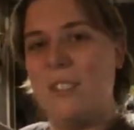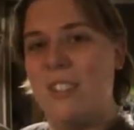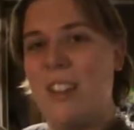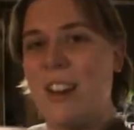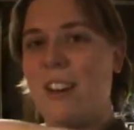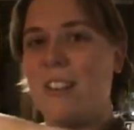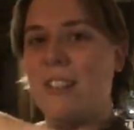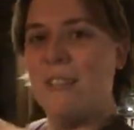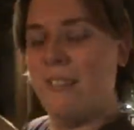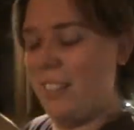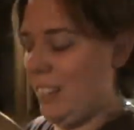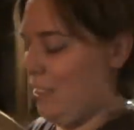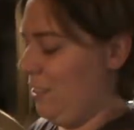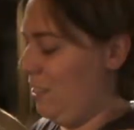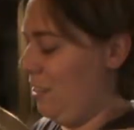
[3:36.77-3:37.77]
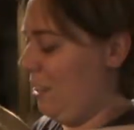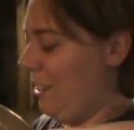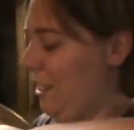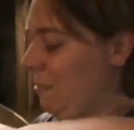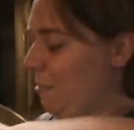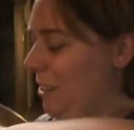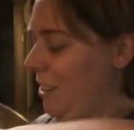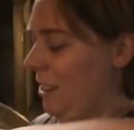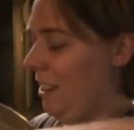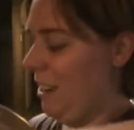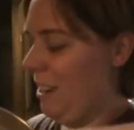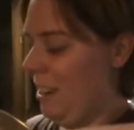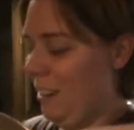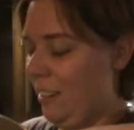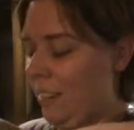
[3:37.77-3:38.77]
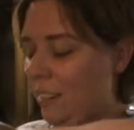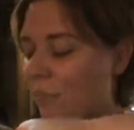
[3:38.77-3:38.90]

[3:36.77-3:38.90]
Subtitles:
So don't forget to stir it up real good.